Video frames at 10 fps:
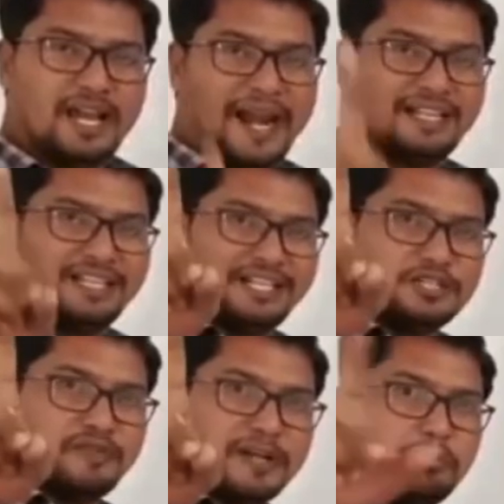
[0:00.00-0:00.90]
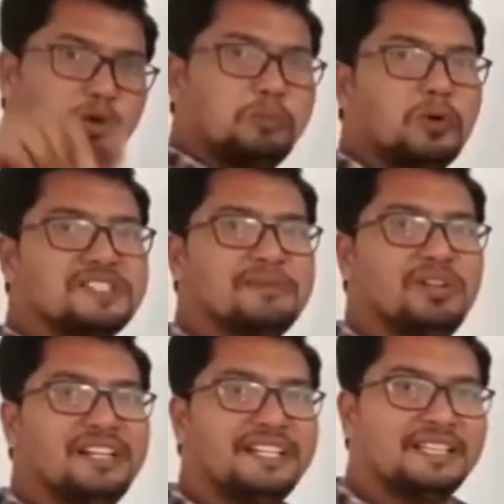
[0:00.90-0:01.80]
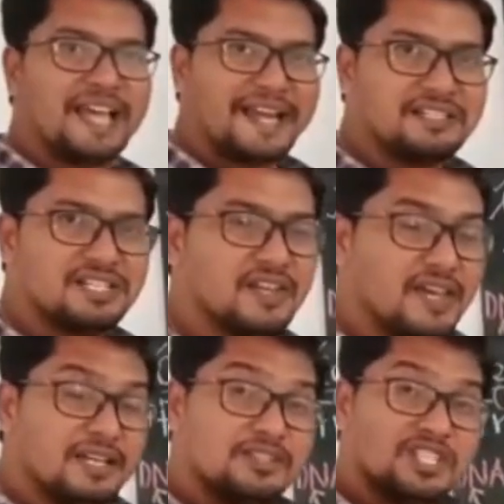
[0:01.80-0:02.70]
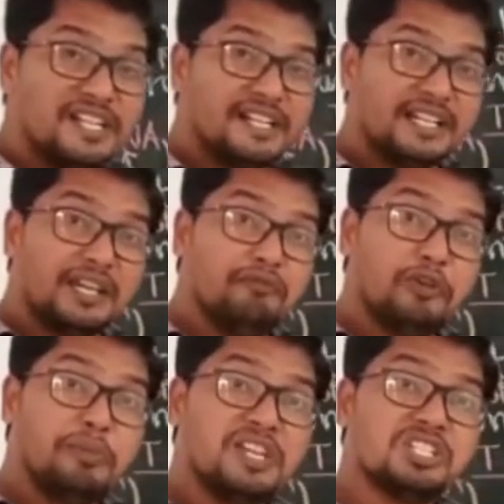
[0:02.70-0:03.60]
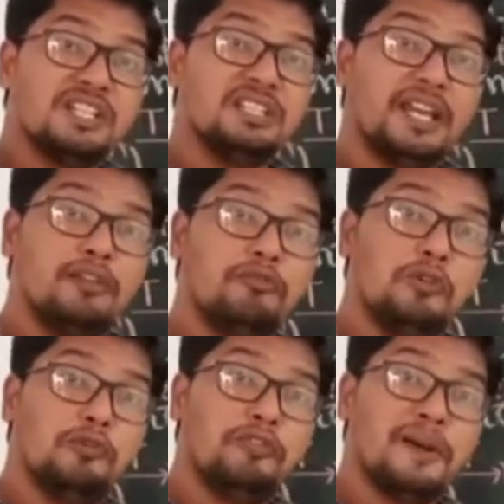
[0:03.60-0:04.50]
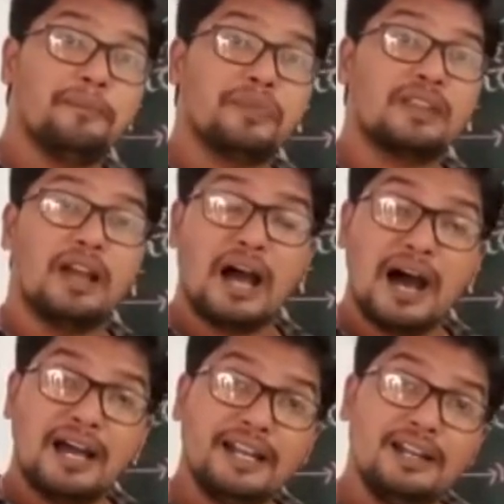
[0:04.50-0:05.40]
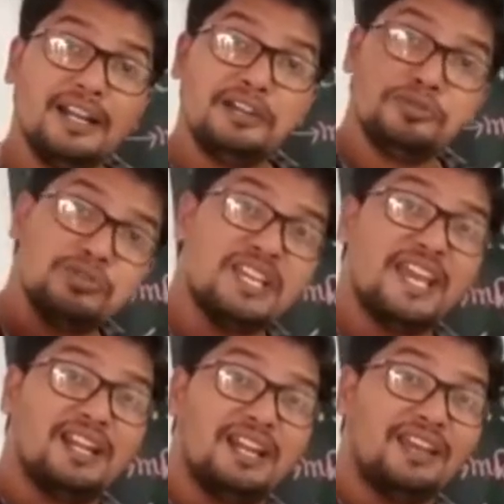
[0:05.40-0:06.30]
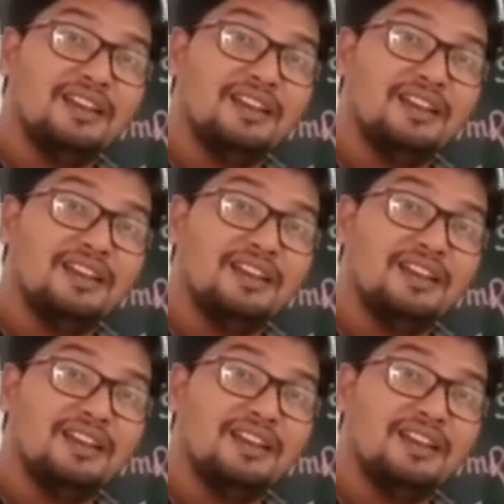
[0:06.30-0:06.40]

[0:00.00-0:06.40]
And there is one more possibility that genetic information can flow from RNA to DNA.